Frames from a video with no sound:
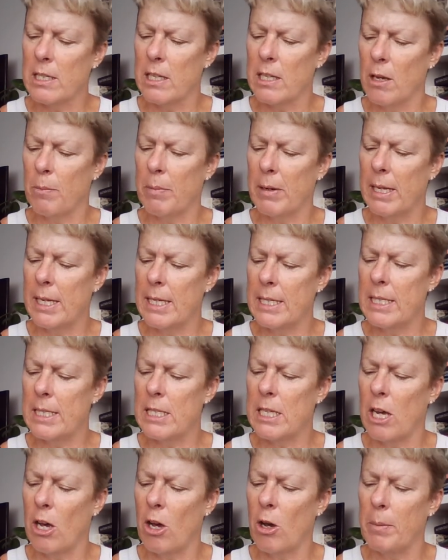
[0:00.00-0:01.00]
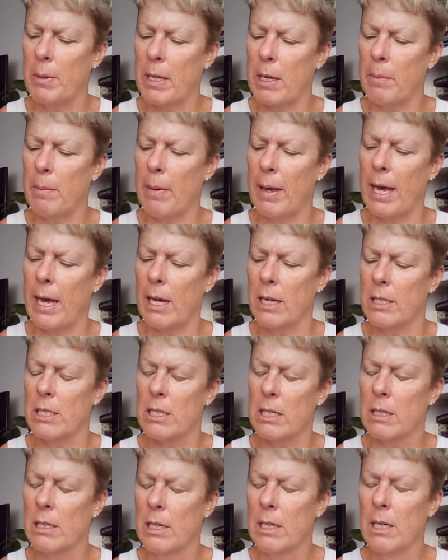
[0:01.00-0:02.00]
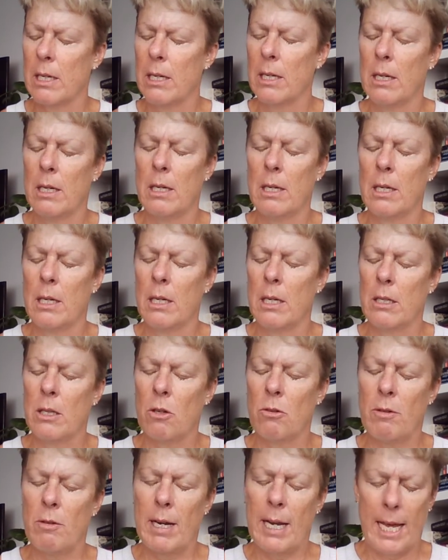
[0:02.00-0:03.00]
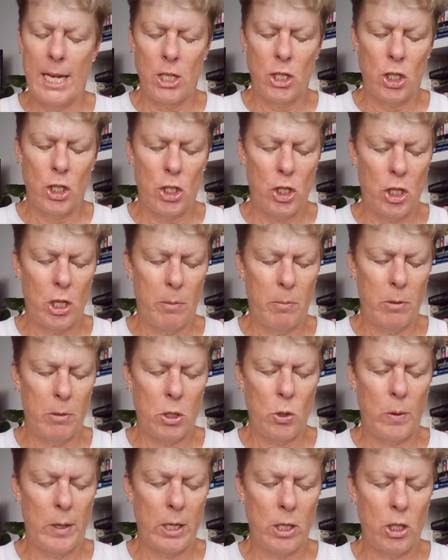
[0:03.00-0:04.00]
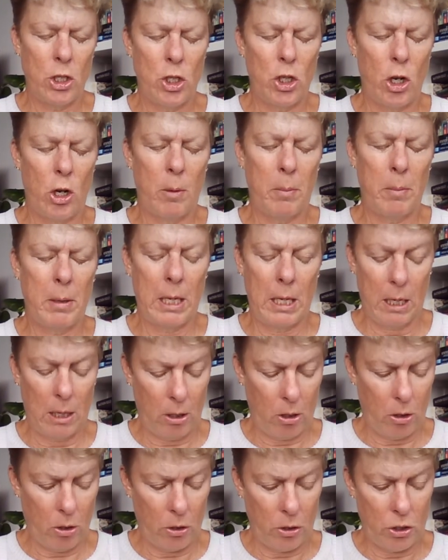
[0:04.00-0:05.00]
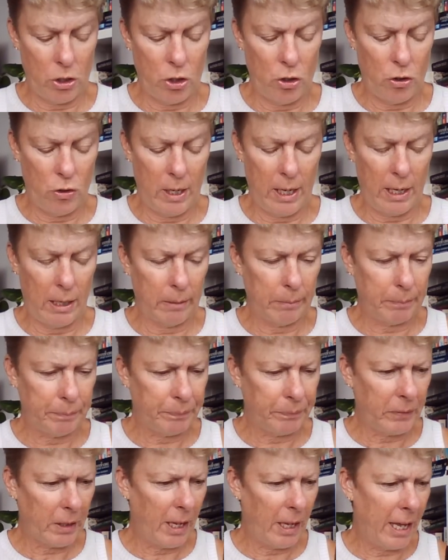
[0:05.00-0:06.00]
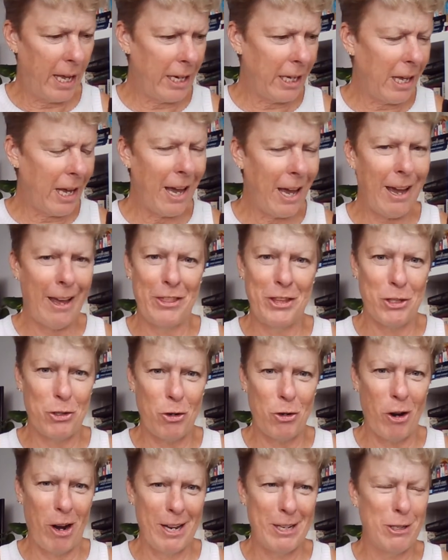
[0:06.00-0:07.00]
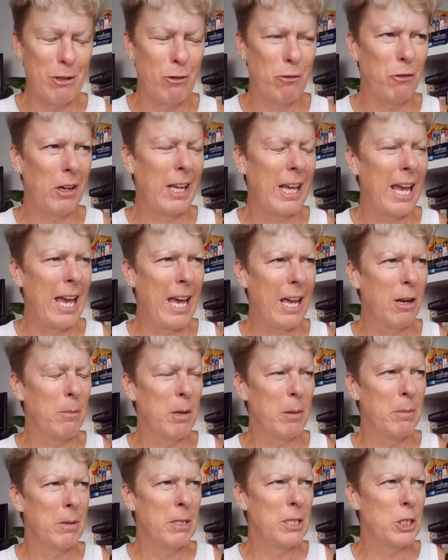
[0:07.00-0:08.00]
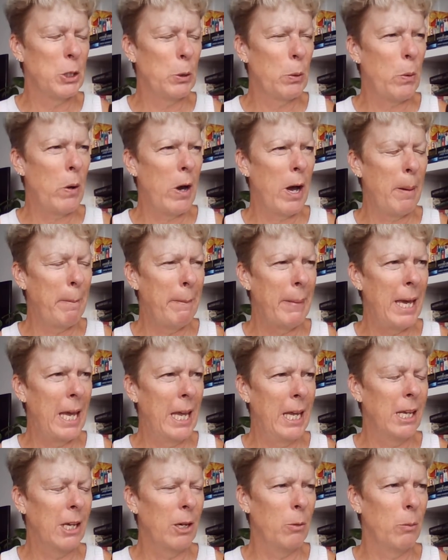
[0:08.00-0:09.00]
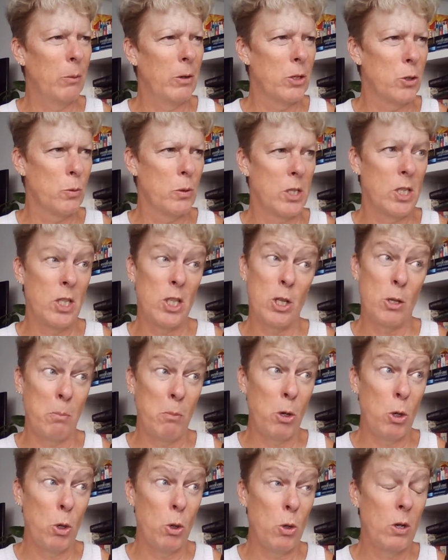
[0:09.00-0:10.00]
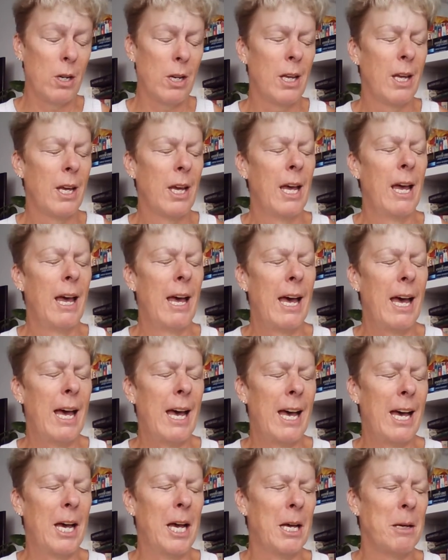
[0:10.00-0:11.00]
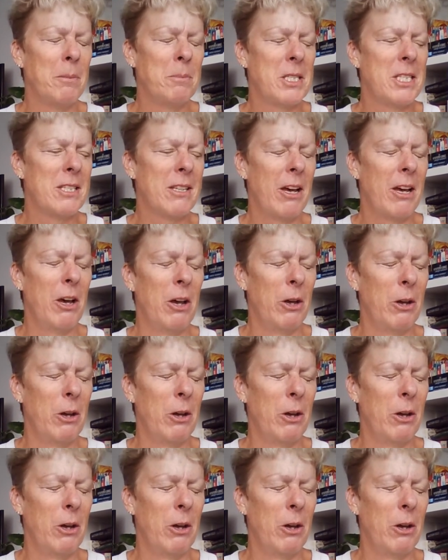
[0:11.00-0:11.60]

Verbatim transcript: So please tell me about the relationship between Germany and Austria. Now, I had a card that tried to fling out at me but didn't quite make it, which was the moon. Um, so...